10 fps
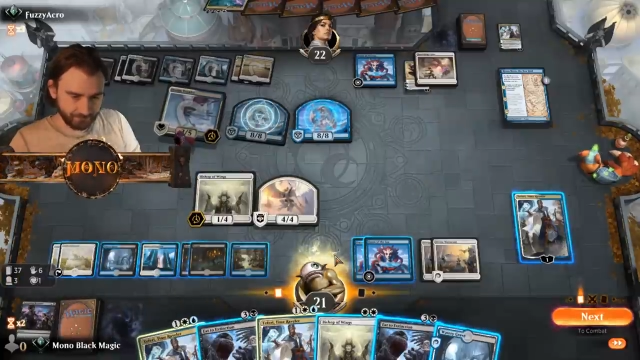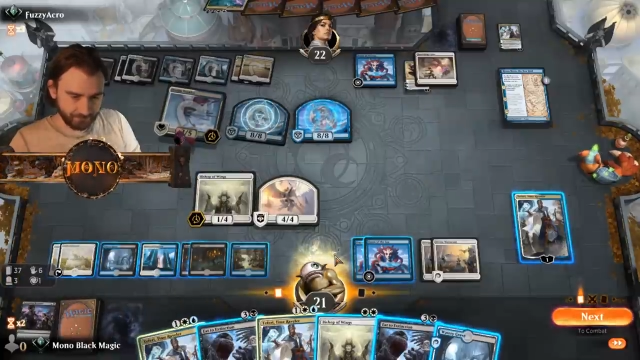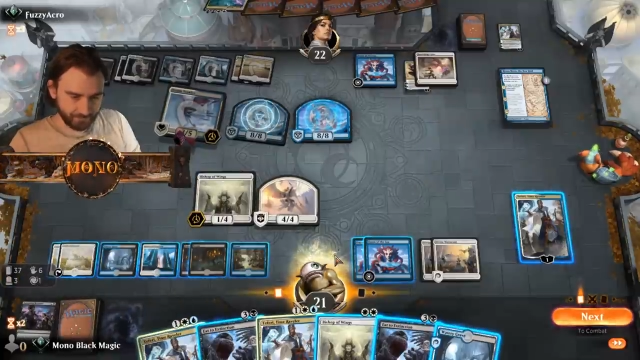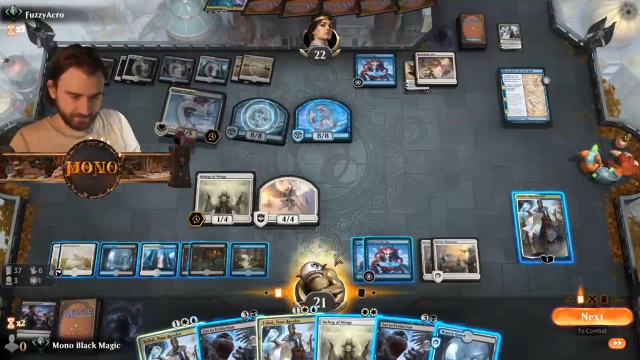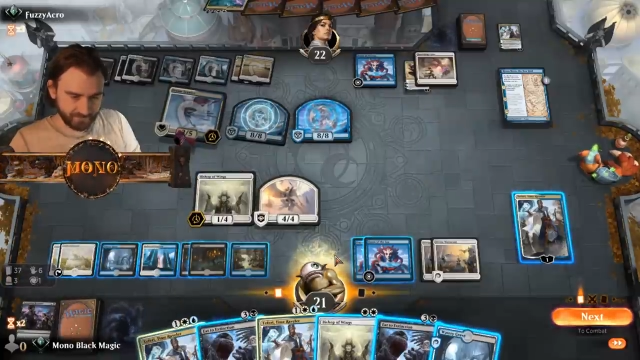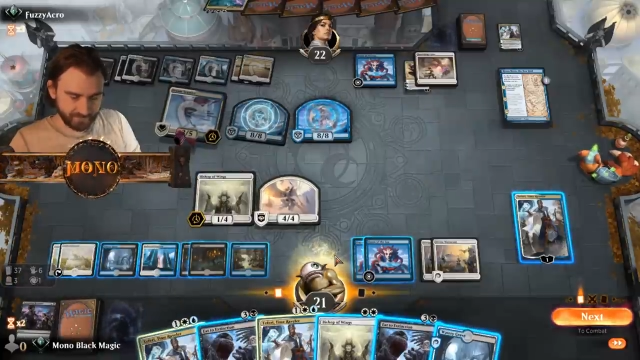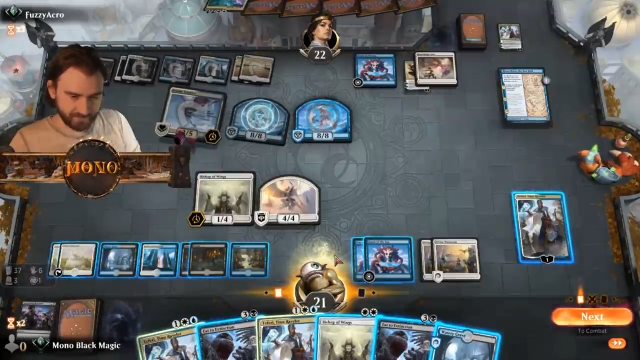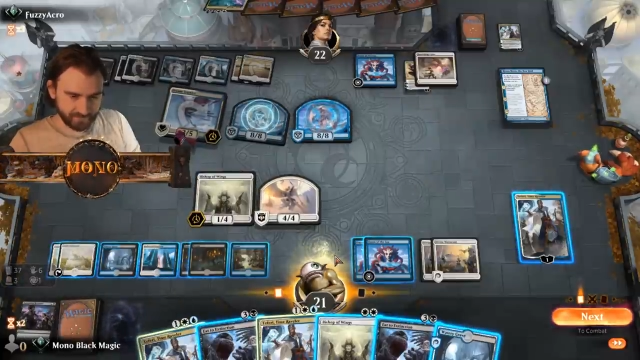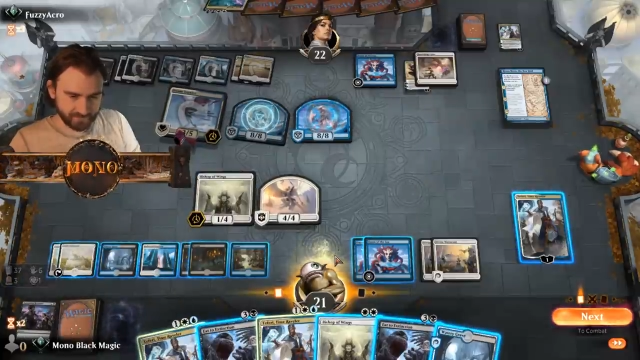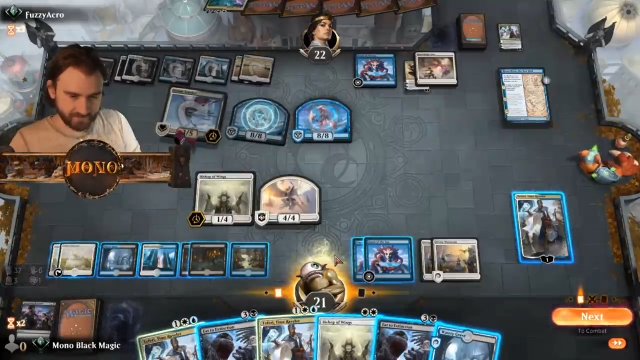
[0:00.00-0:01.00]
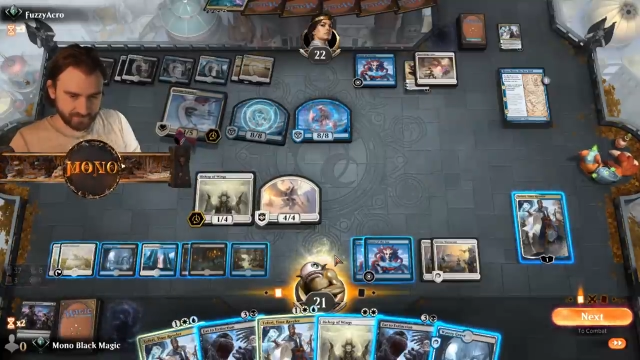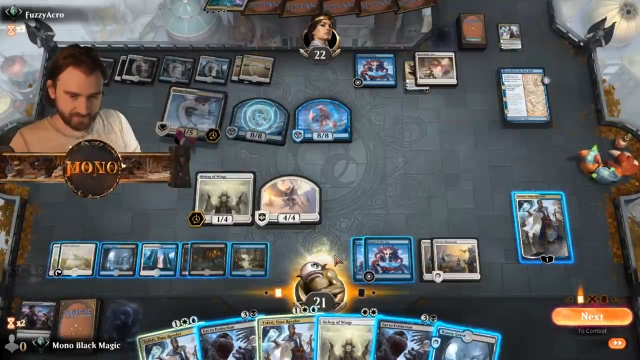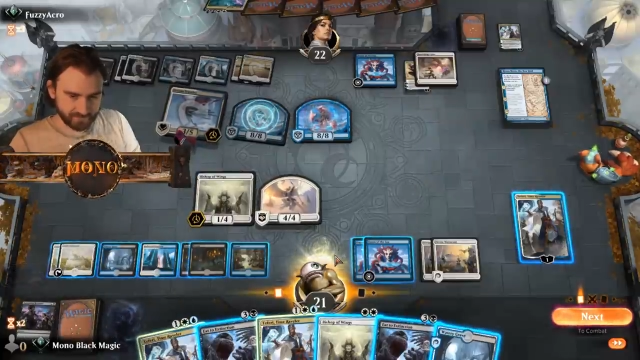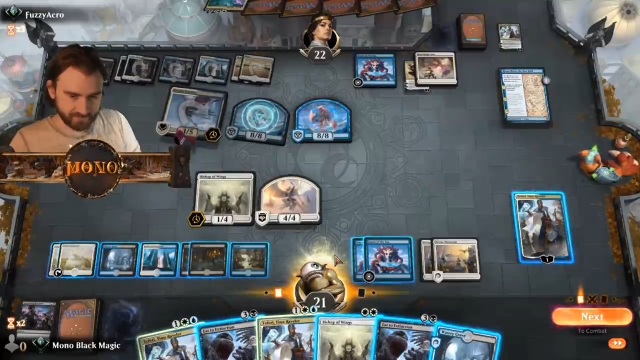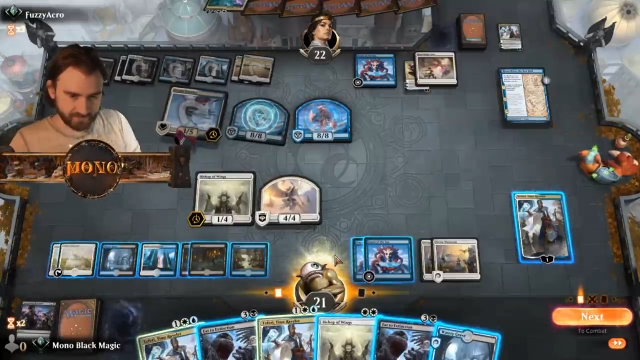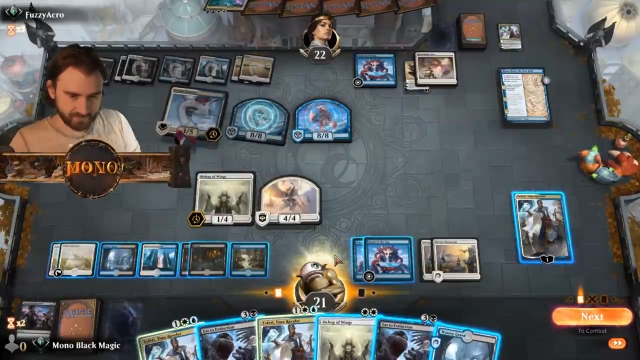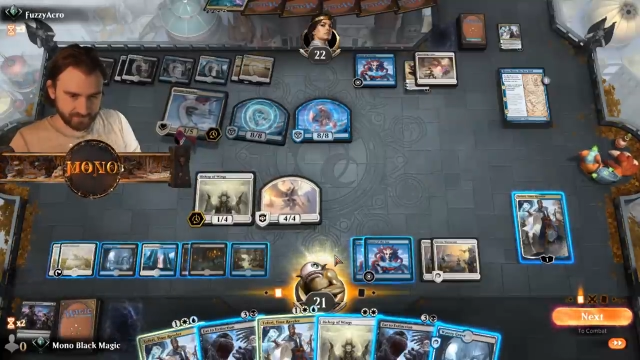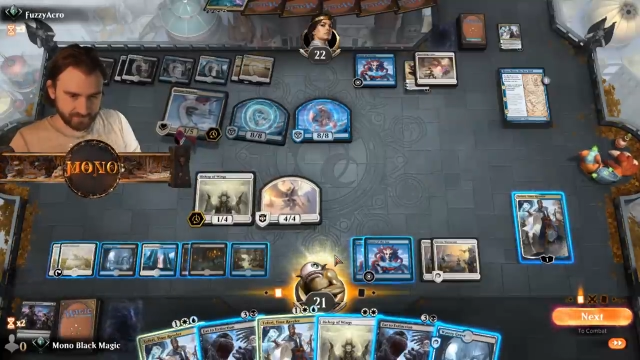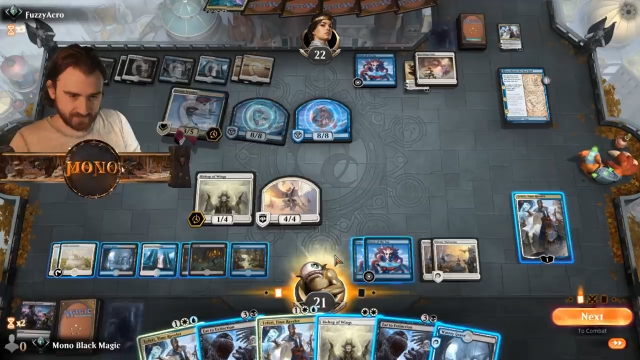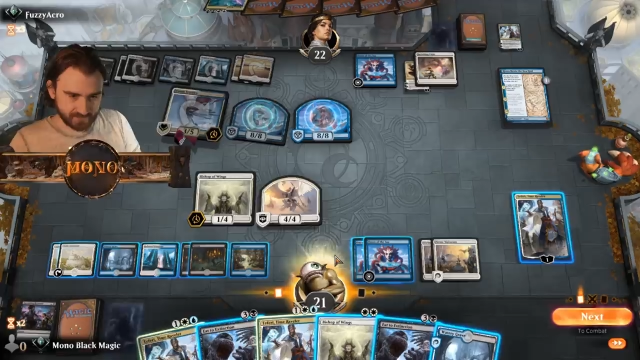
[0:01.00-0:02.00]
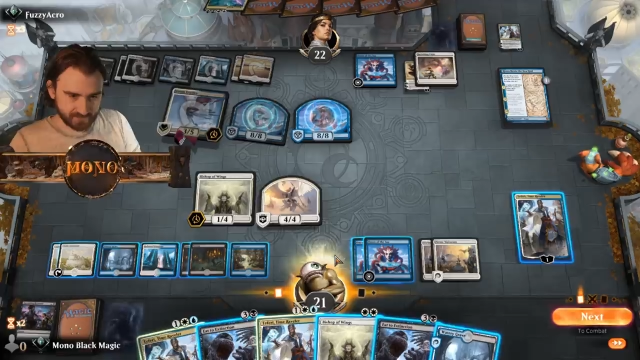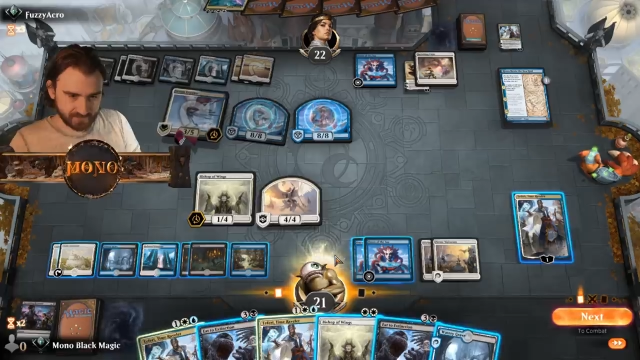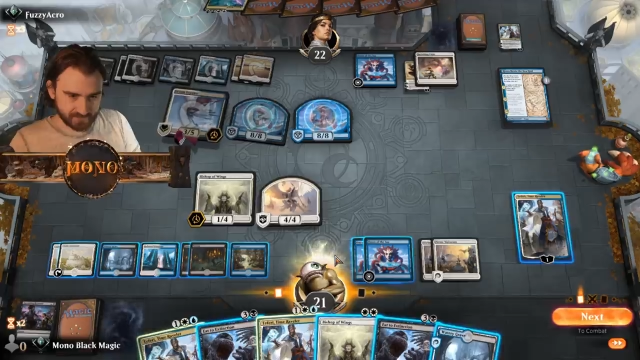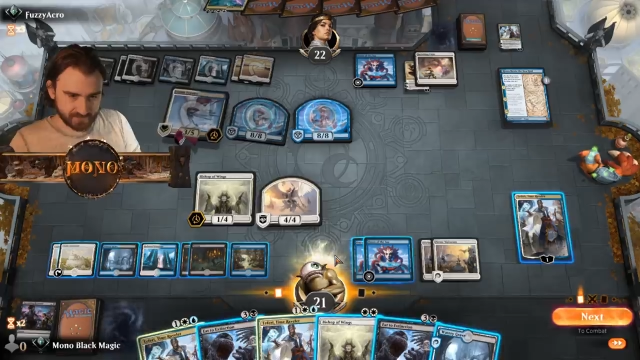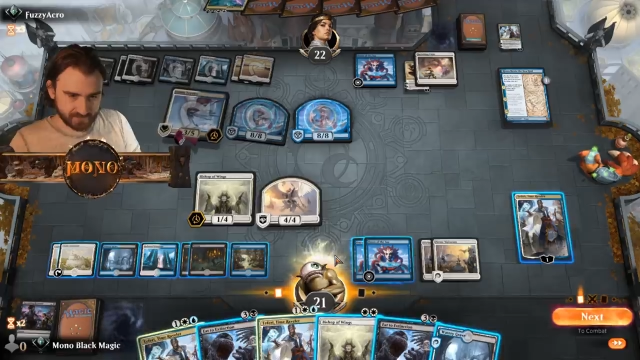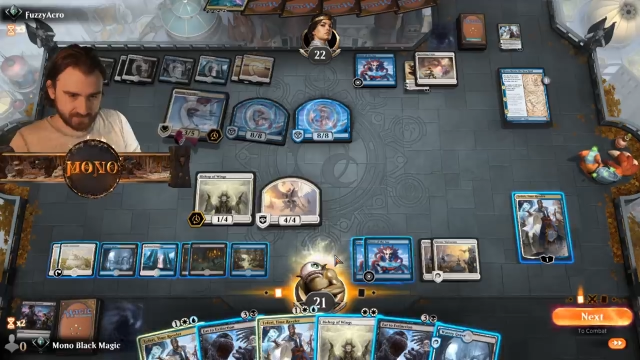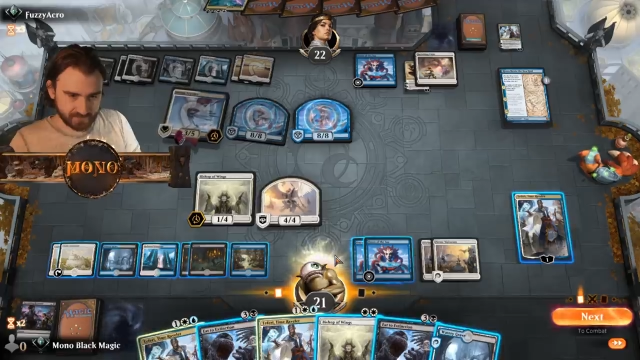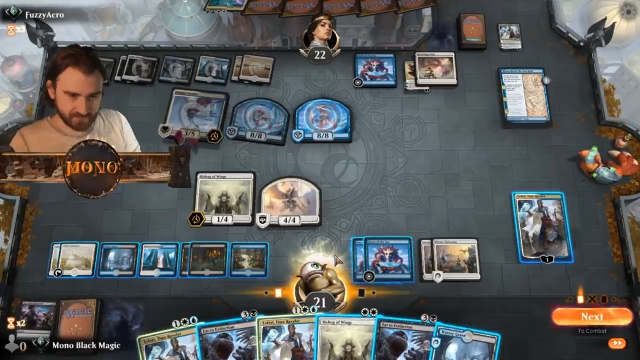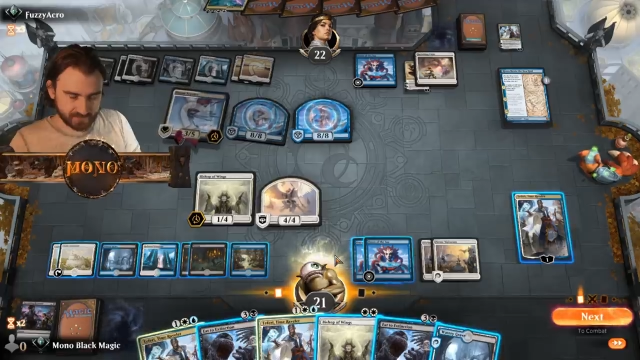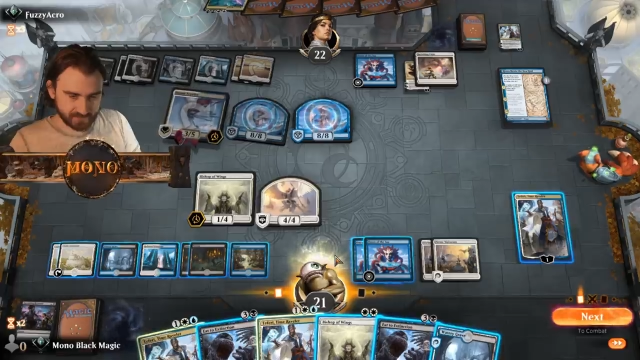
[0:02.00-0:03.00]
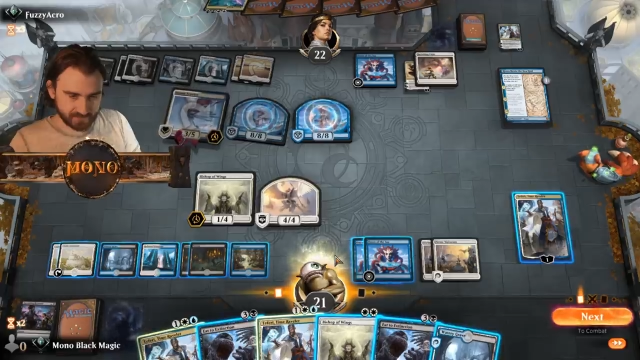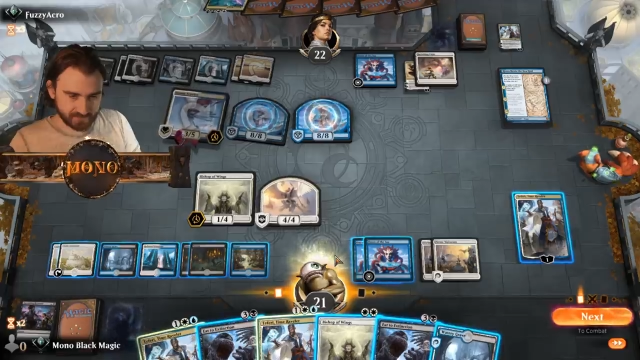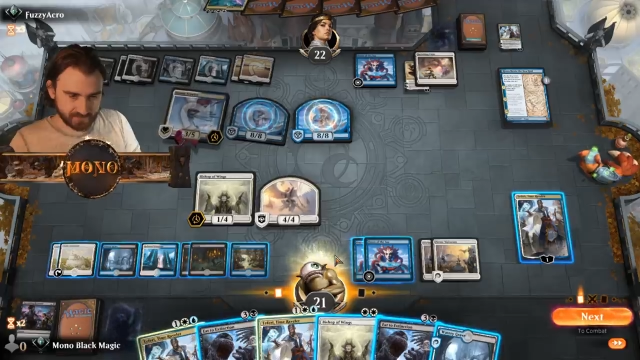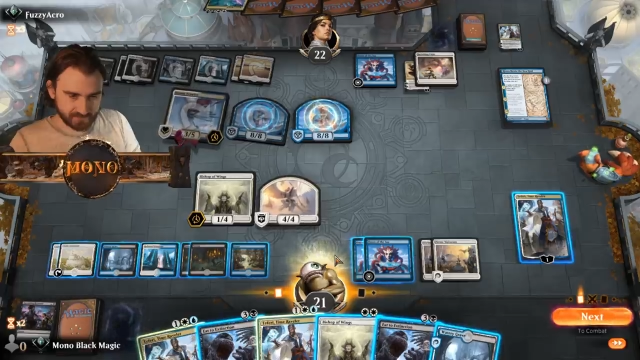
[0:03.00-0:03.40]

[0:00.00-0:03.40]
No one is speaking in this clip.